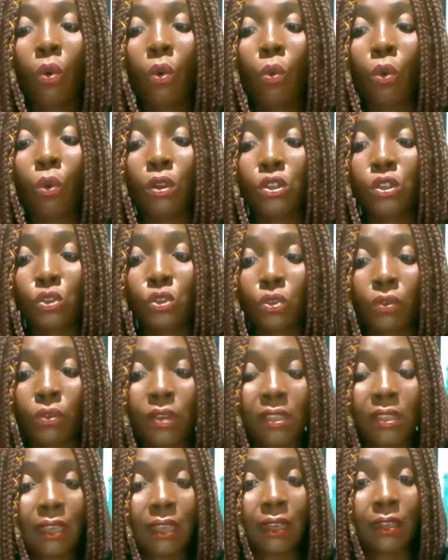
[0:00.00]
what
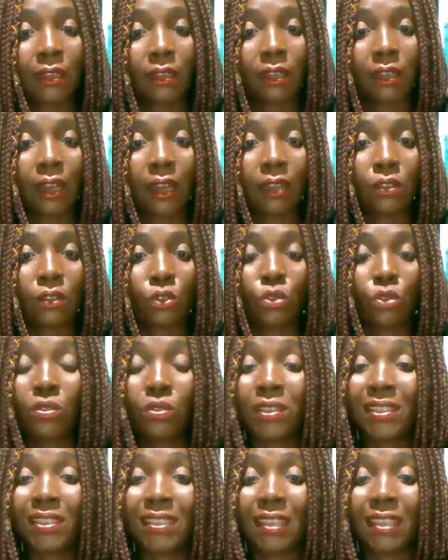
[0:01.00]
storytelling and
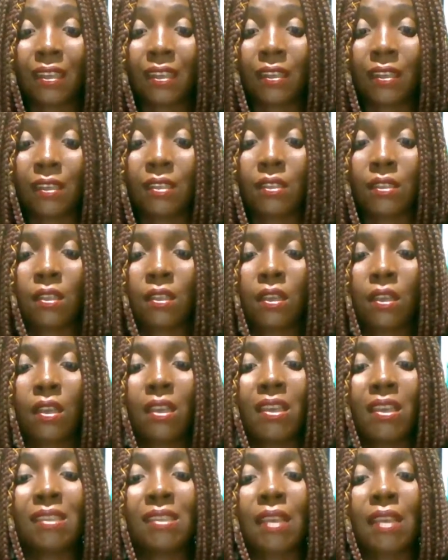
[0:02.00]
story selling is.
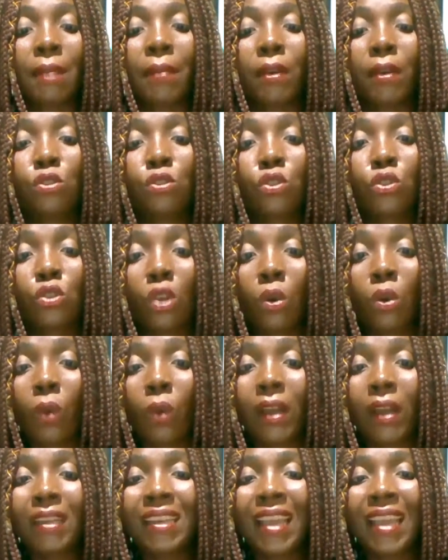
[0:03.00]
It's about
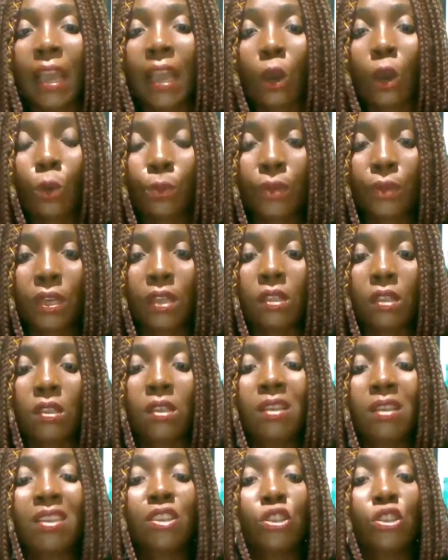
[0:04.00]
someone helping
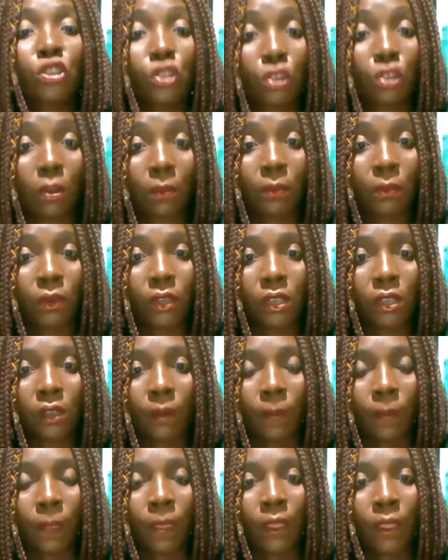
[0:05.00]
somebody.
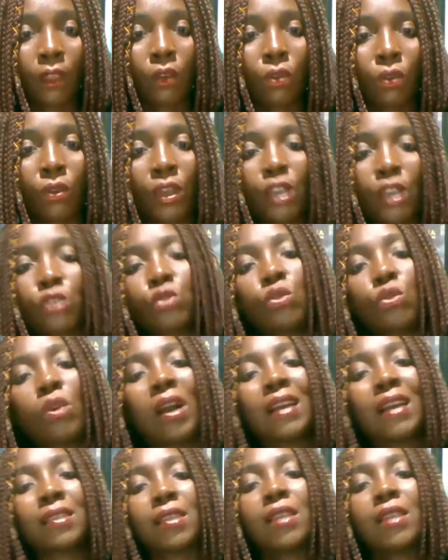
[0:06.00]
Okay. So
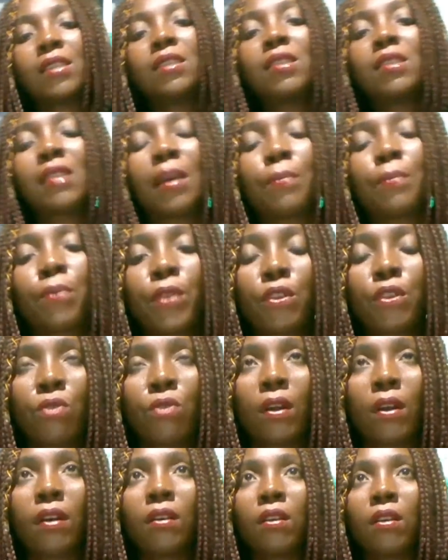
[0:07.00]
as an
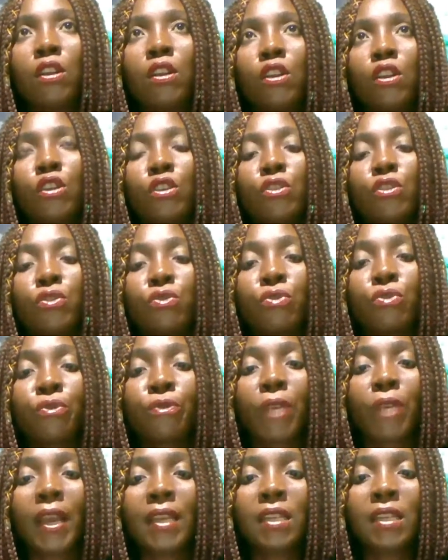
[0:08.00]
entrepreneur, you
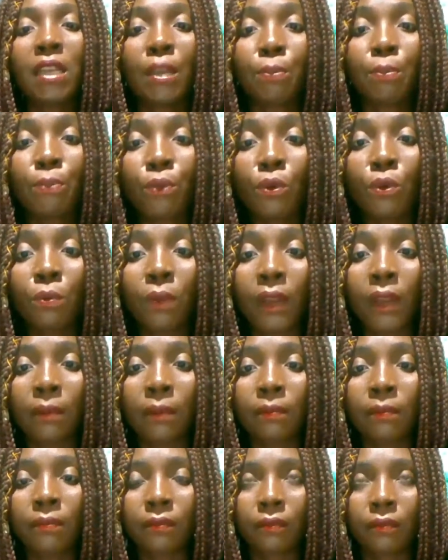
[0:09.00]
find a
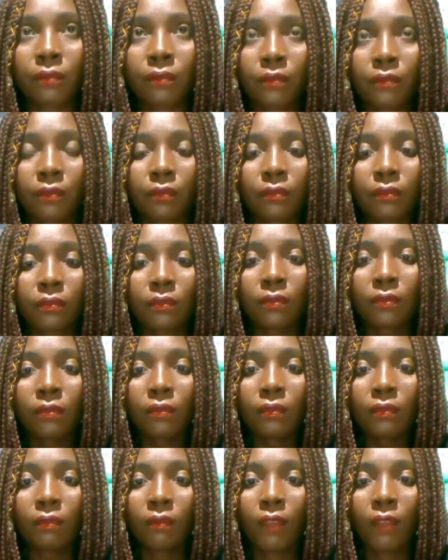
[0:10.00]
problem
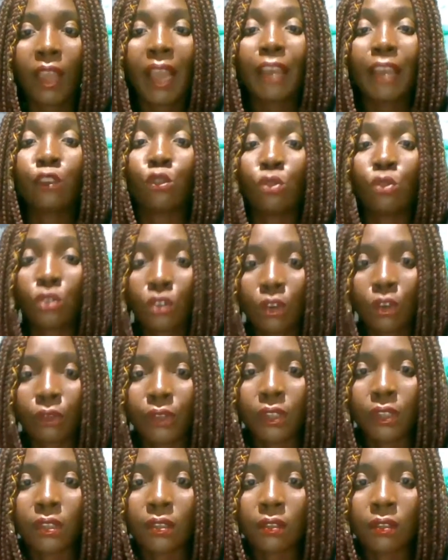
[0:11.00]
and you solve
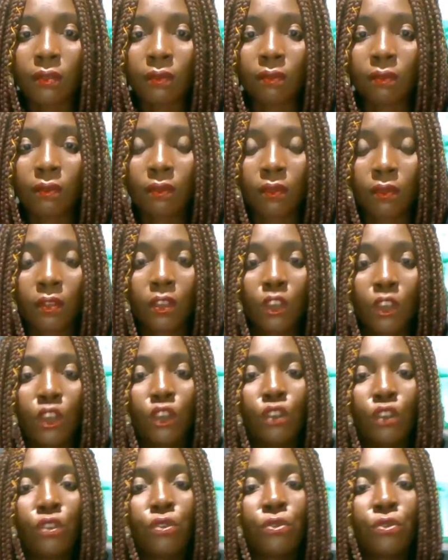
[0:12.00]
it.
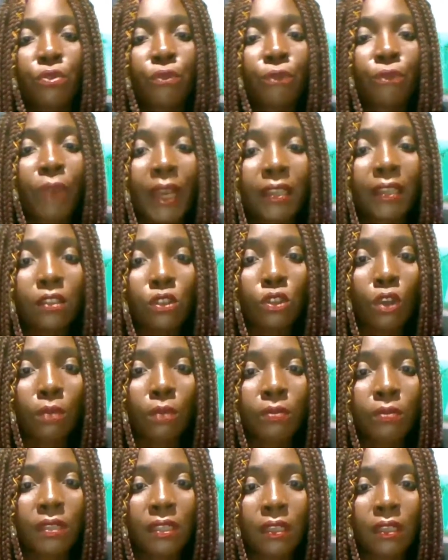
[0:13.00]
You find
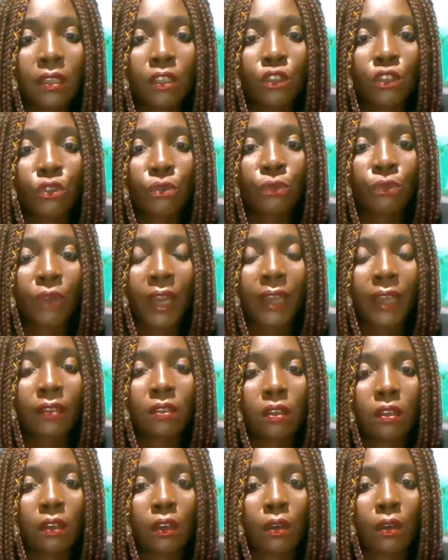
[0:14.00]
something, you find